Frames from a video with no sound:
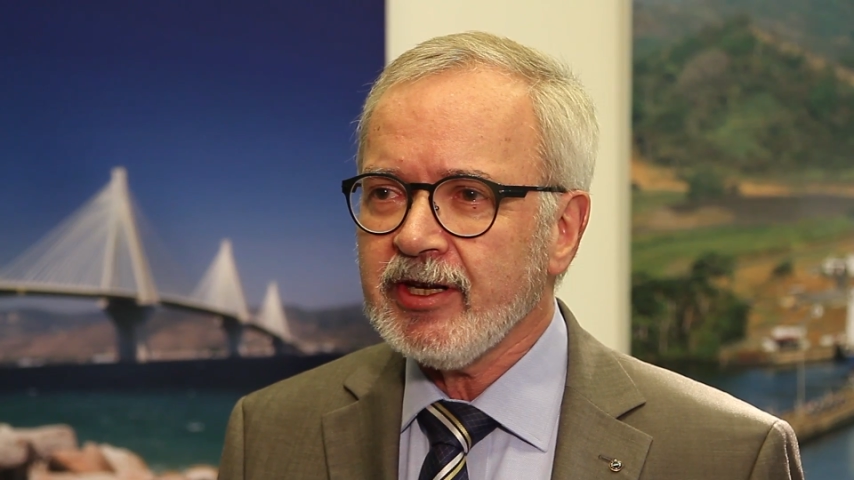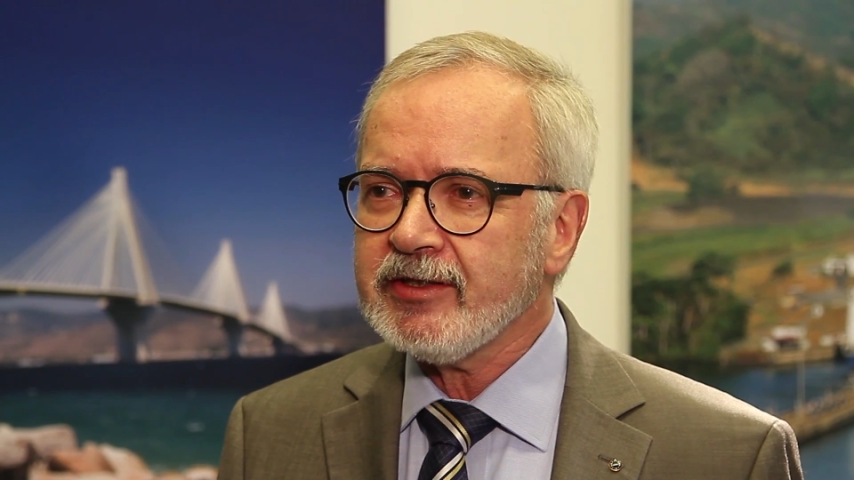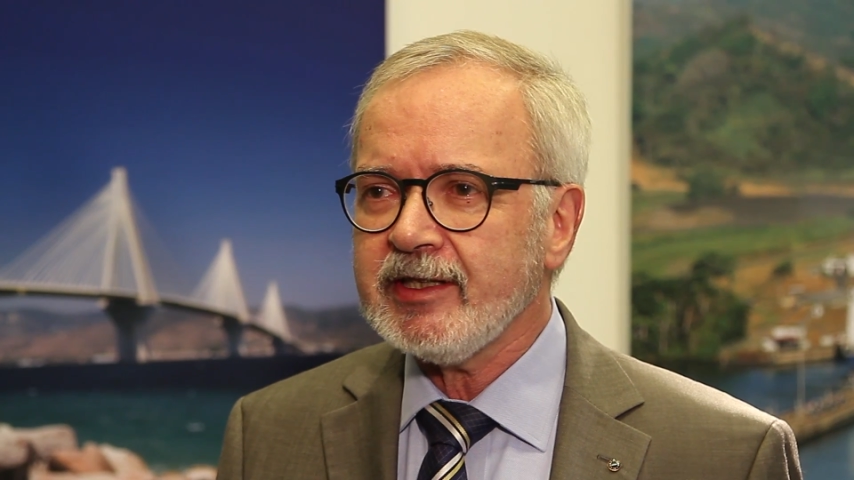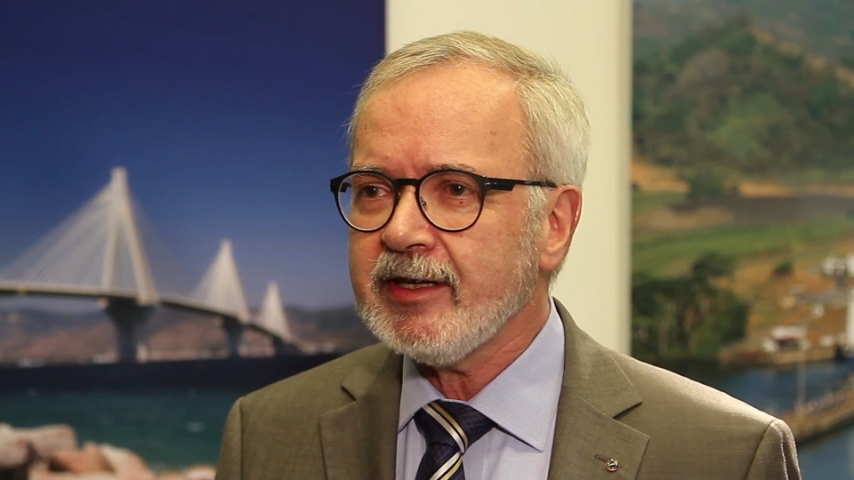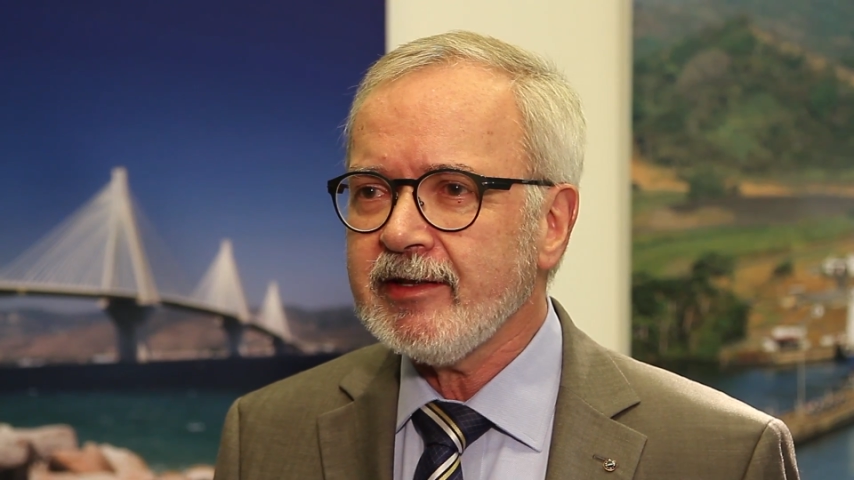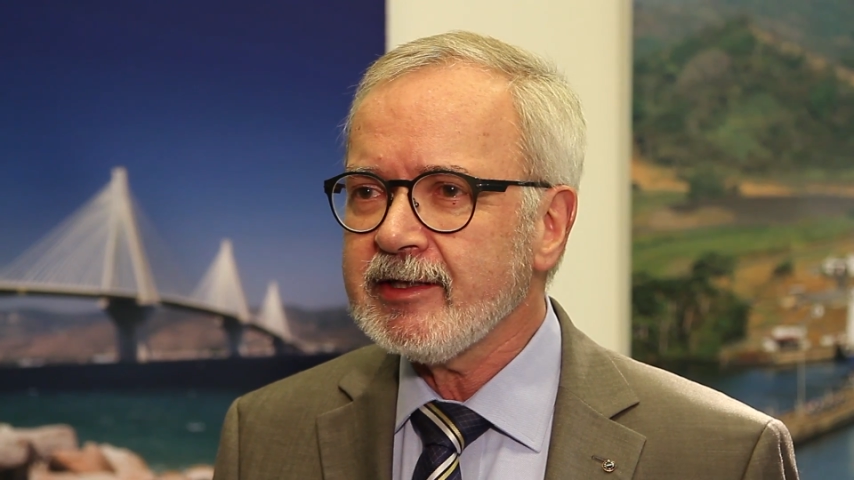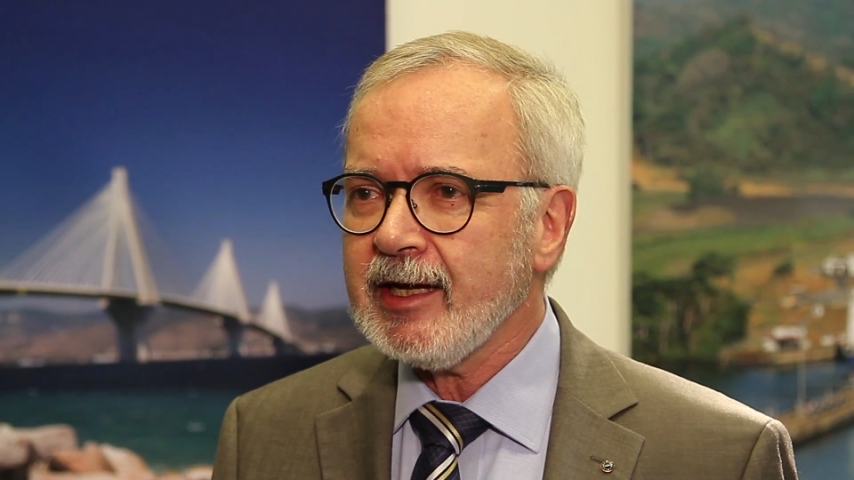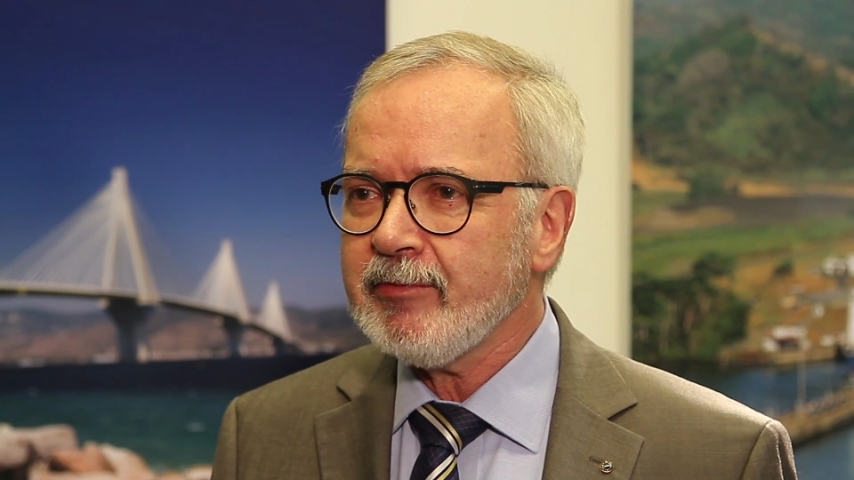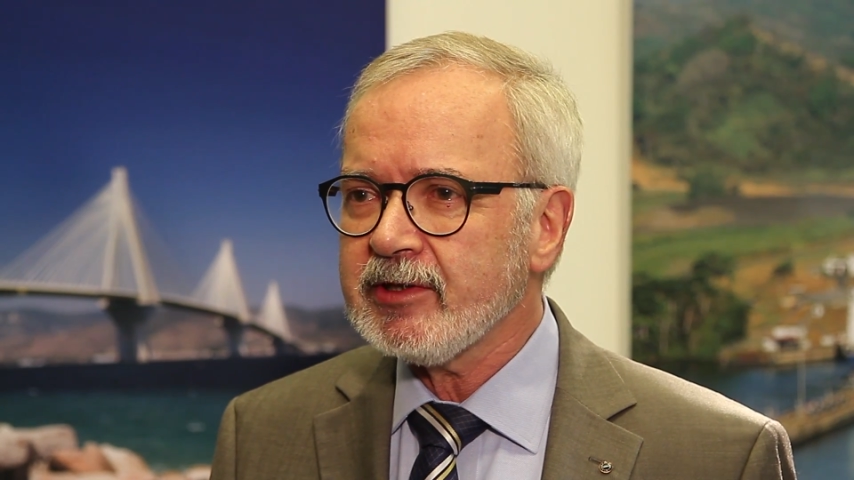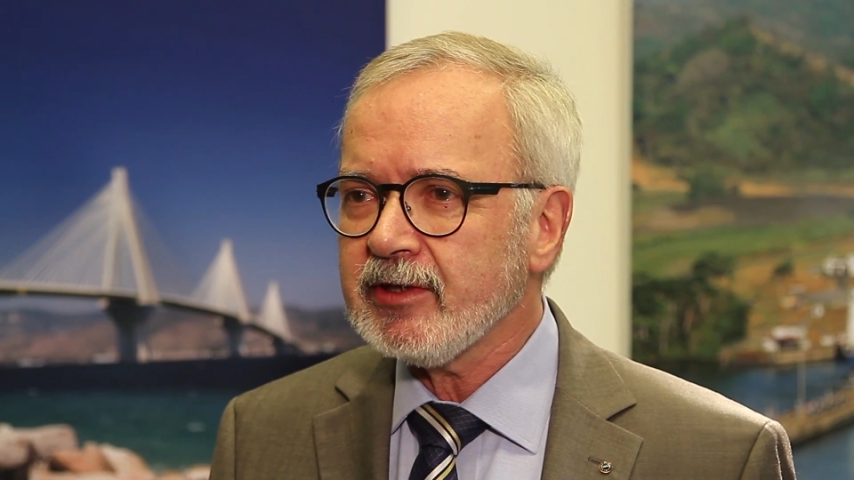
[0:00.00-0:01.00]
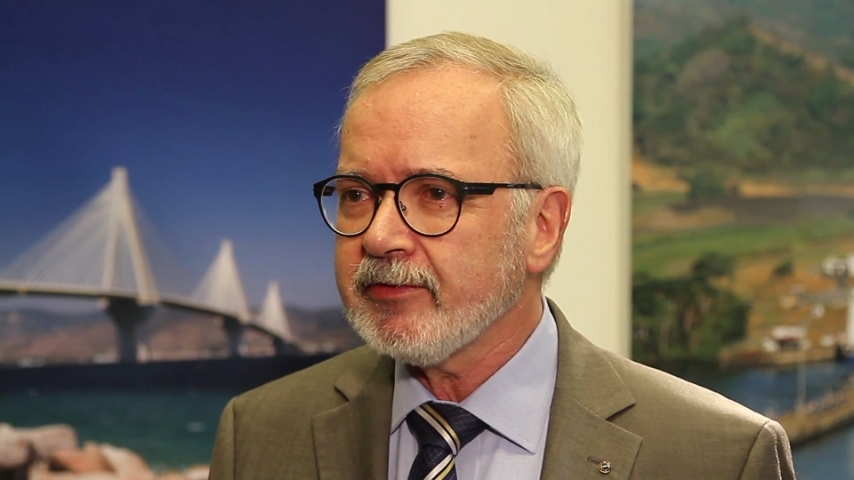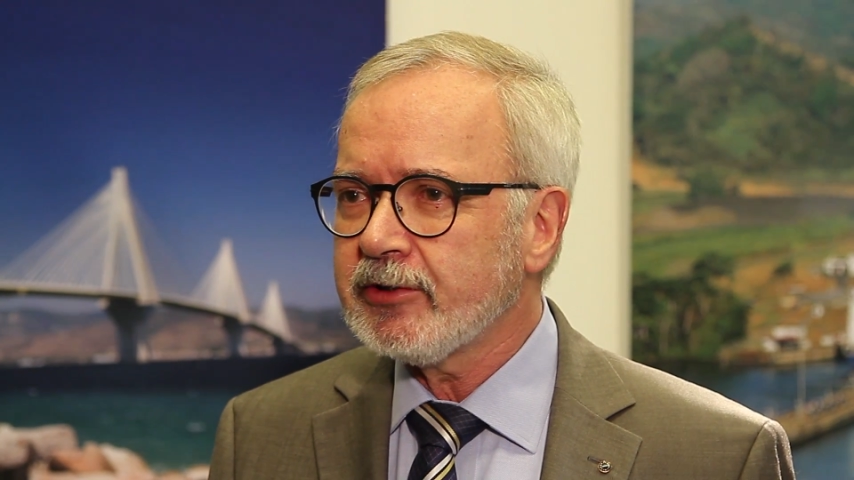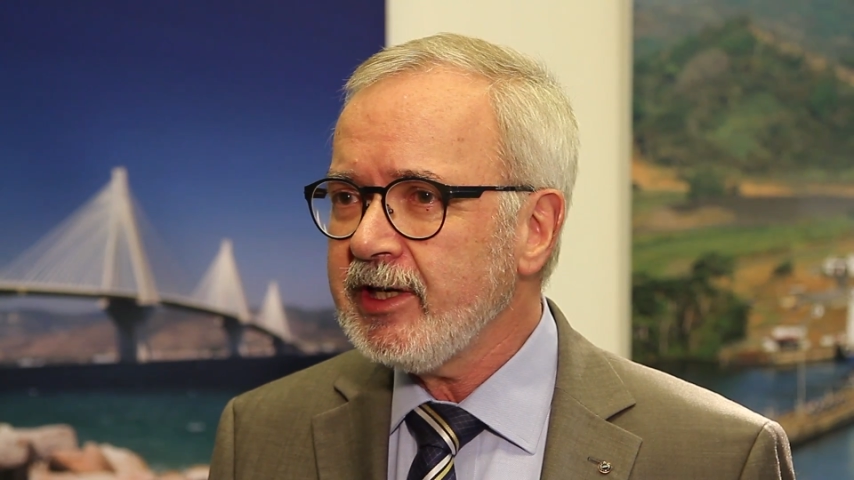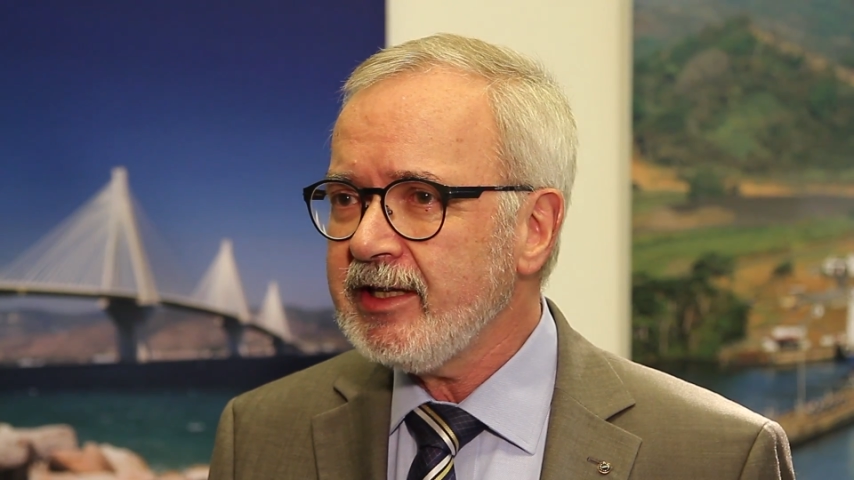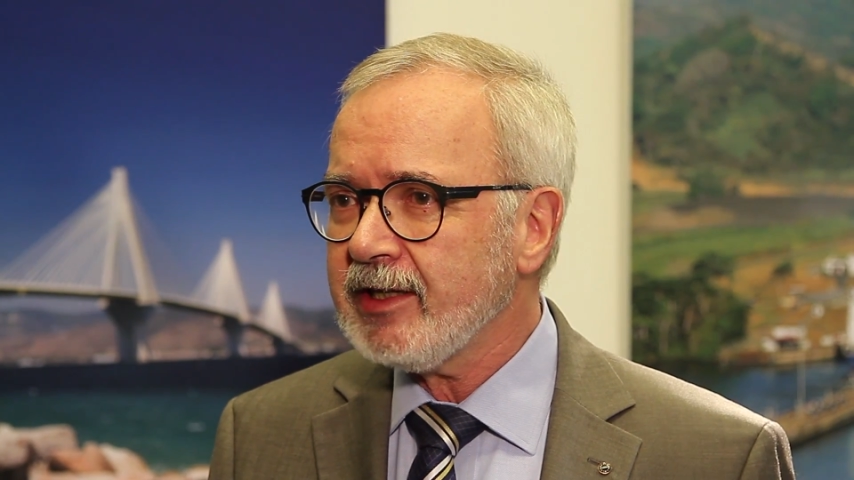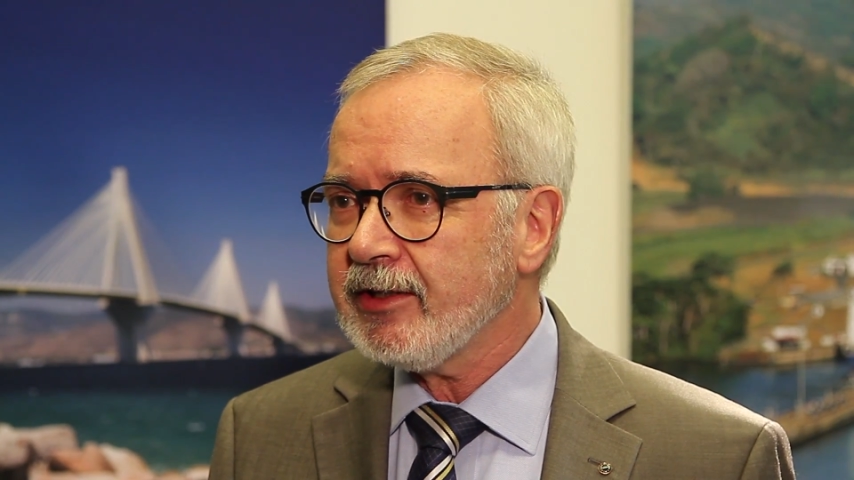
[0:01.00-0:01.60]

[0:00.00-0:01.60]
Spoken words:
Just take the examples of Greece and